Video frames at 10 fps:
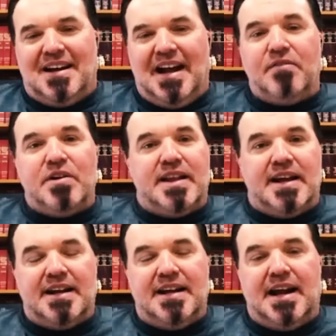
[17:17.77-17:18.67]

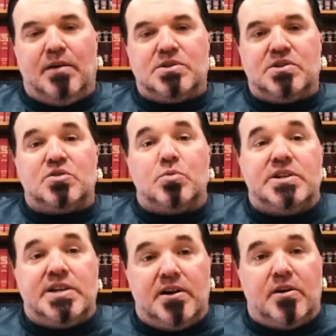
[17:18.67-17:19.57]
everything. And I was a
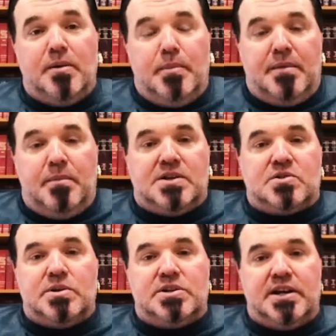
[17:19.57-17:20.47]
switch hitter. He made me a
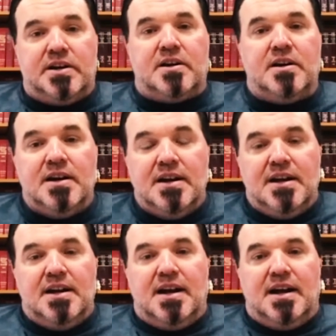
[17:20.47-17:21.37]
switch hitter
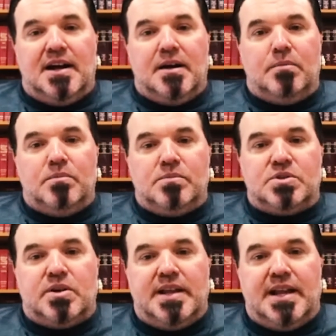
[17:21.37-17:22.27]

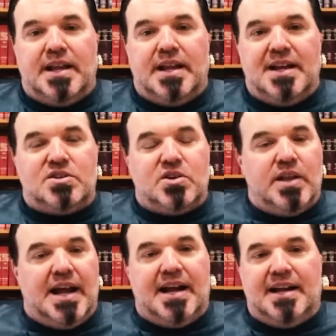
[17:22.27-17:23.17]
so
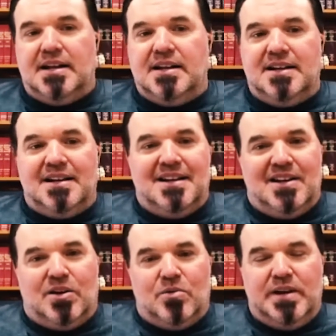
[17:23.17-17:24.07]
that, you
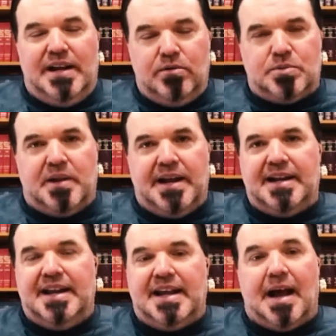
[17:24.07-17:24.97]
know, when he was playing,
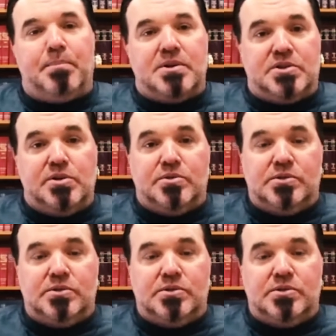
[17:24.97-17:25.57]
he got platooned.